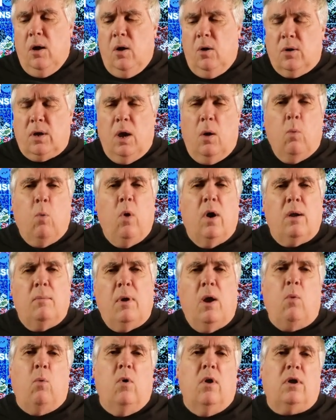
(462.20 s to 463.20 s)
Okay, what am
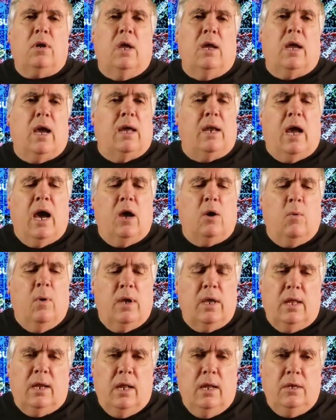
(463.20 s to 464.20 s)
I working on? How do
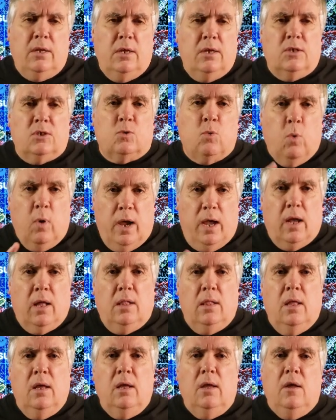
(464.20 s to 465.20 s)
I get ideas?
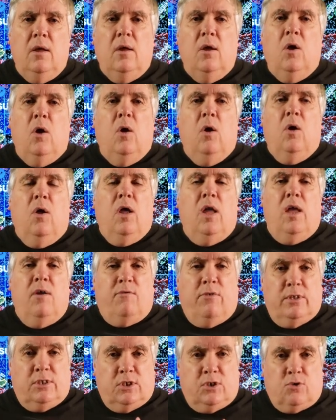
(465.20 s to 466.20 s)
Well,
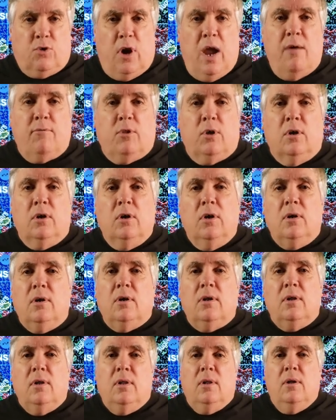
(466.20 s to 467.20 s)
if it's Traveler,
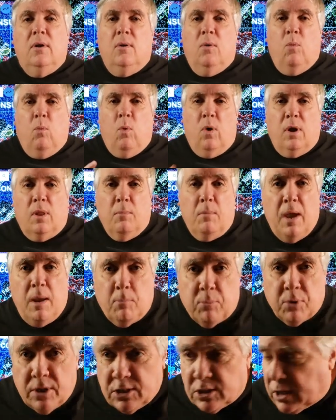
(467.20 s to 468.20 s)
one of the
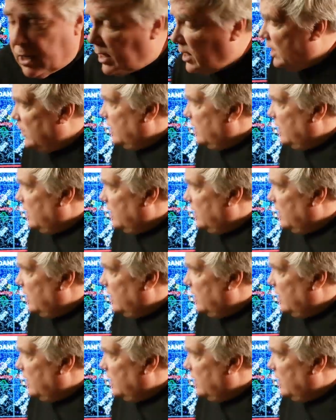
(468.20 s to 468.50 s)
main places I get